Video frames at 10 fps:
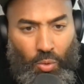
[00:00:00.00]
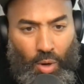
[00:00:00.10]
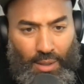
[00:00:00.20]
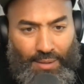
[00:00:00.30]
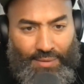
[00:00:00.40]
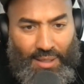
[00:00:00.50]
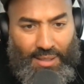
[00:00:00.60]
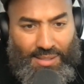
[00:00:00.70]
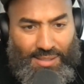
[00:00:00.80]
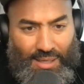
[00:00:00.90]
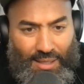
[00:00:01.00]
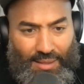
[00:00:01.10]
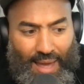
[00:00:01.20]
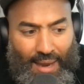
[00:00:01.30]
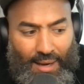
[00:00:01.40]
who are living in a city
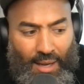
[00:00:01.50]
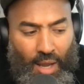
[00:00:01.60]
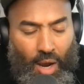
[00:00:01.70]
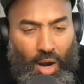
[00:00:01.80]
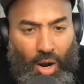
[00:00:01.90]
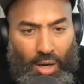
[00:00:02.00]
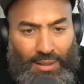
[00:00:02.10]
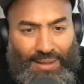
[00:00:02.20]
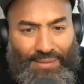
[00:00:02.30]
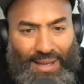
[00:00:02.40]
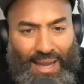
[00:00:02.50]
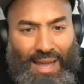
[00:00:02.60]
that are living